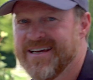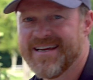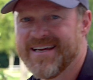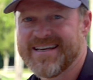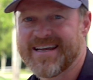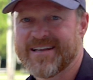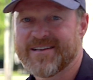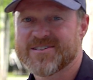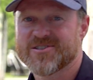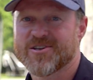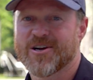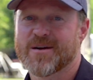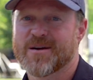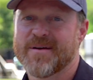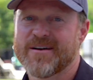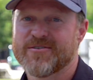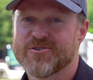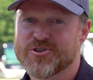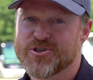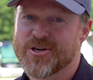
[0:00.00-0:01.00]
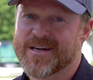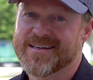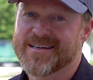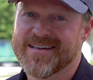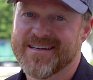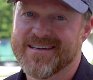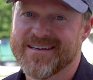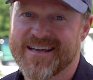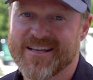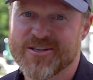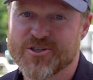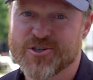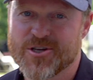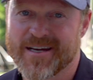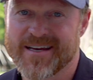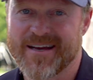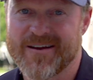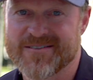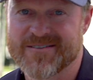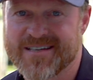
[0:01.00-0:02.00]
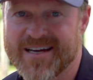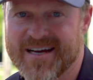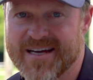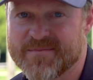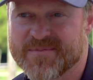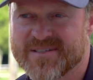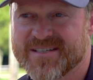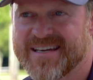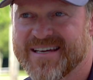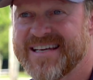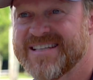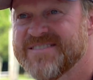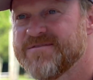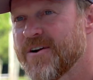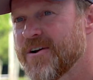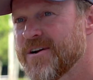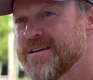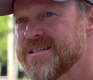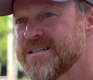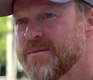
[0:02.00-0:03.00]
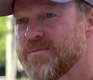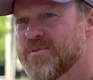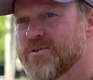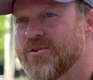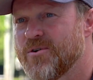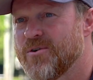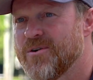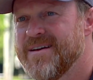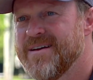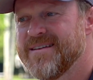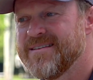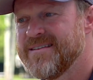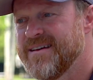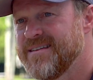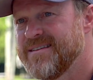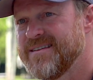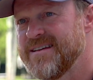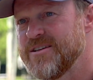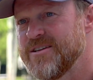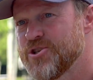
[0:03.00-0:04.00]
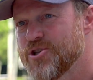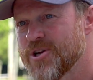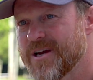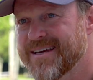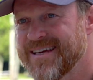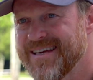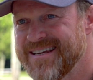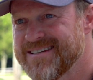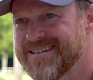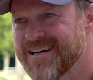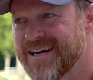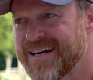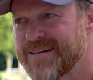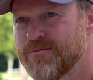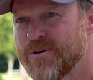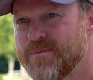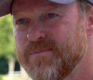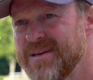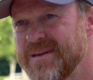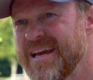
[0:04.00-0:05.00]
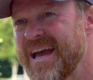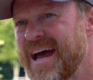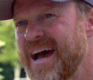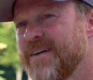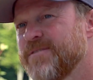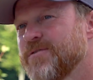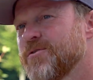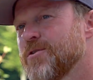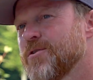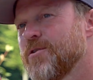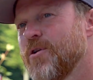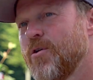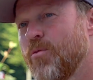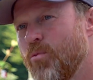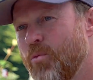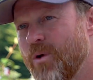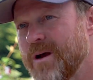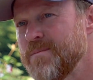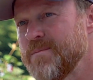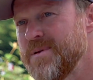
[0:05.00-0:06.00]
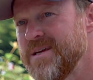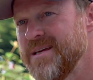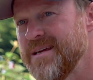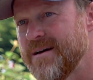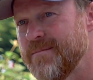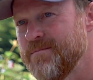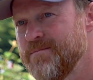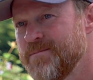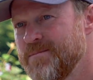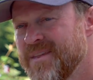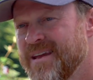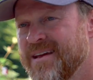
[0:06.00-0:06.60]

Now let's talk about check-in and check-out times. It's very typical that the check-in time would be after one P M